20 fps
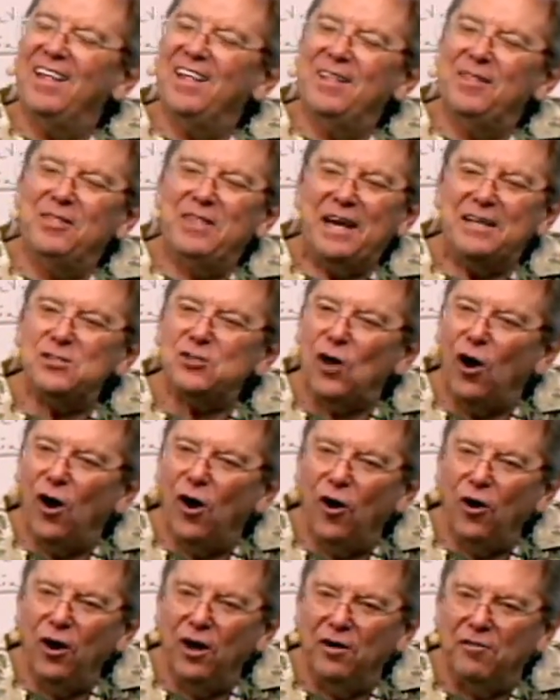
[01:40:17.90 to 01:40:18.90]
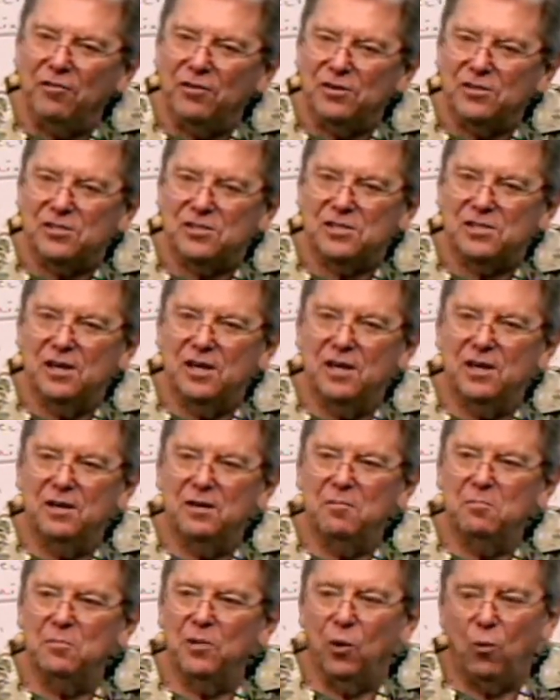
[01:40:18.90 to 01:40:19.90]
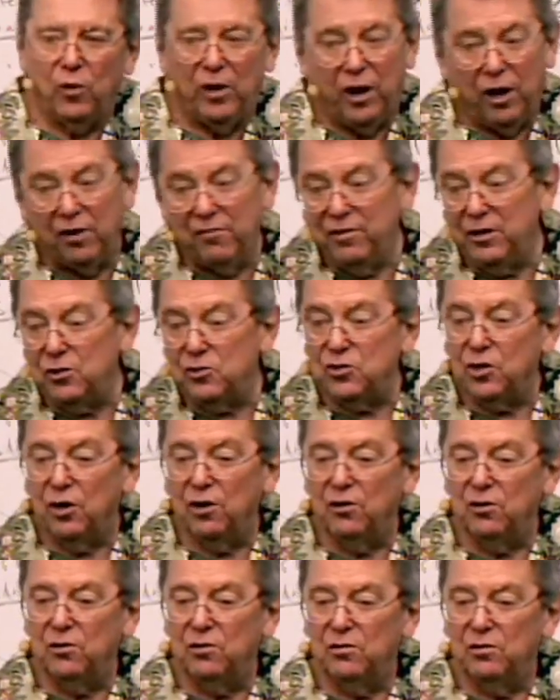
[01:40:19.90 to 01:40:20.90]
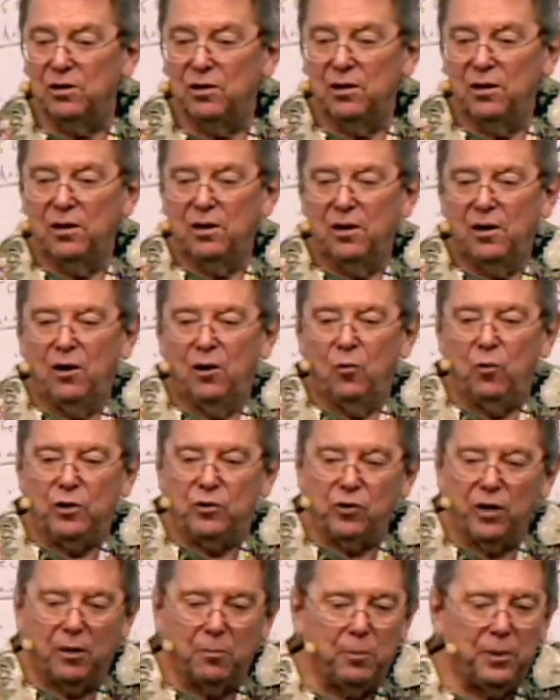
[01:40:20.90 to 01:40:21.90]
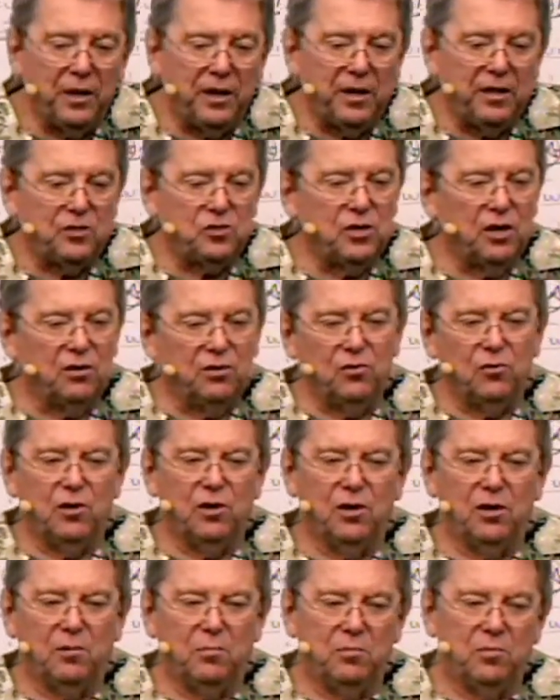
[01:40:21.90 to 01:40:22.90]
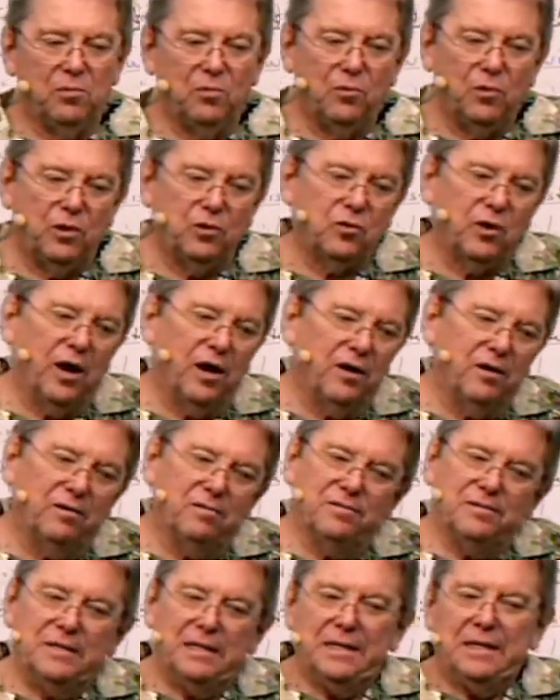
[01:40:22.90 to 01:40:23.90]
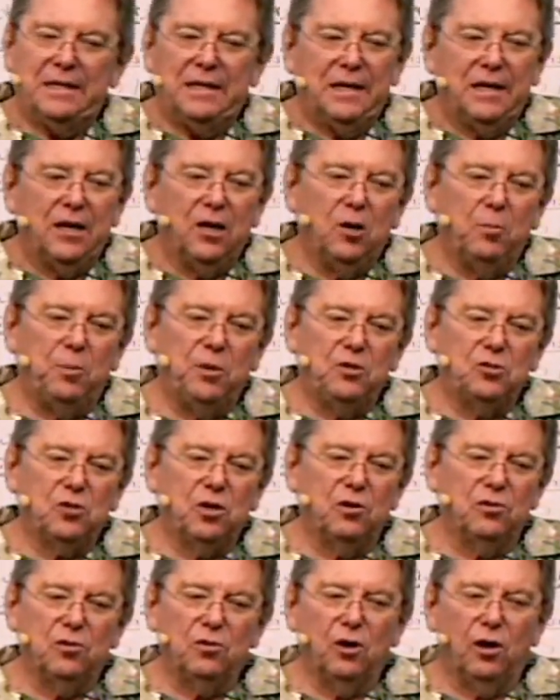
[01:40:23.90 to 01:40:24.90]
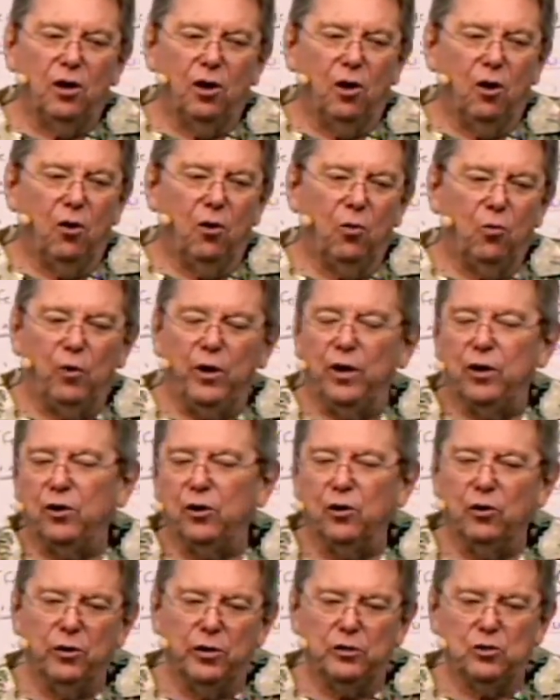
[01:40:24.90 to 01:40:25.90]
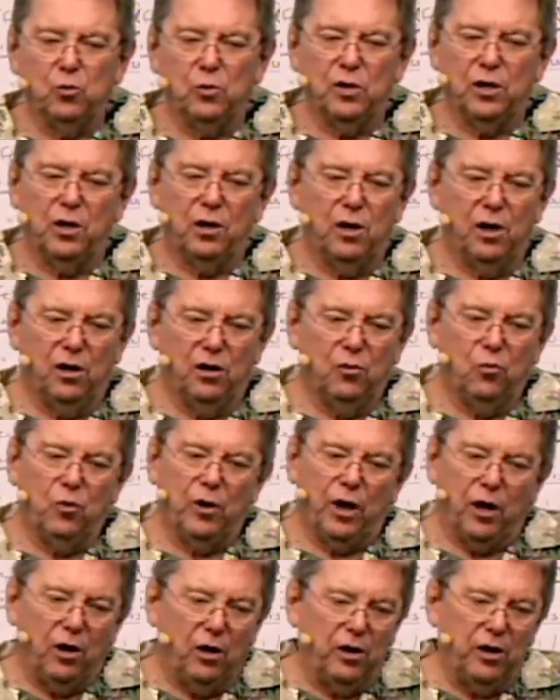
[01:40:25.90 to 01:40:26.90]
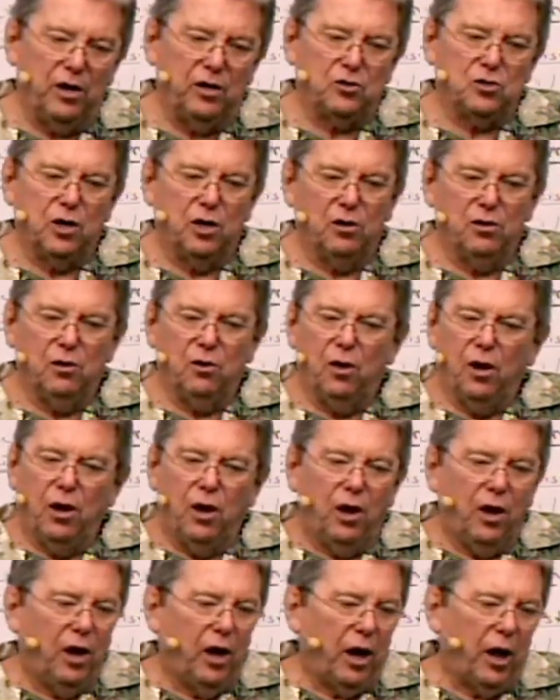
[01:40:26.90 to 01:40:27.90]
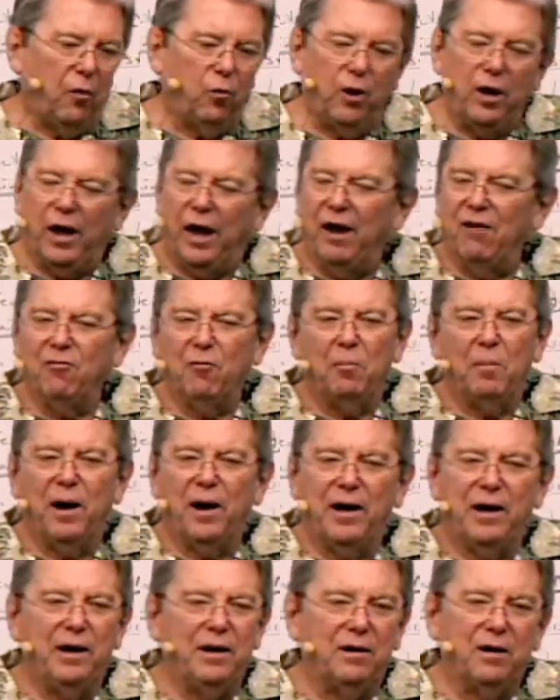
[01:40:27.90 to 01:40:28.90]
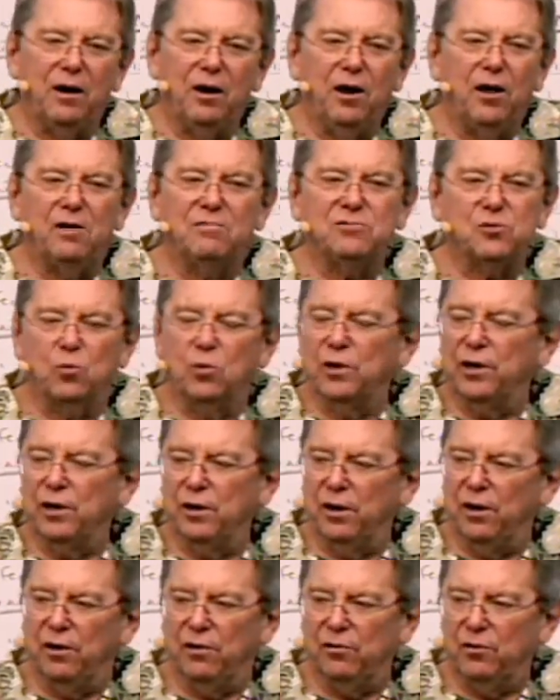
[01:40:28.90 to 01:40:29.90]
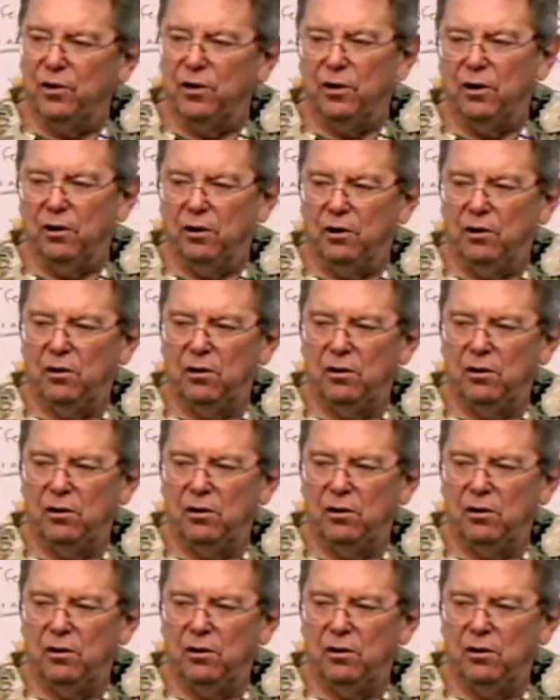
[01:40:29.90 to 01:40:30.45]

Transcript: That's all of us. But we love each other. We try to pick each other up. We try to help each other along. We encourage one another. We hug each other. And everybody loves one another here.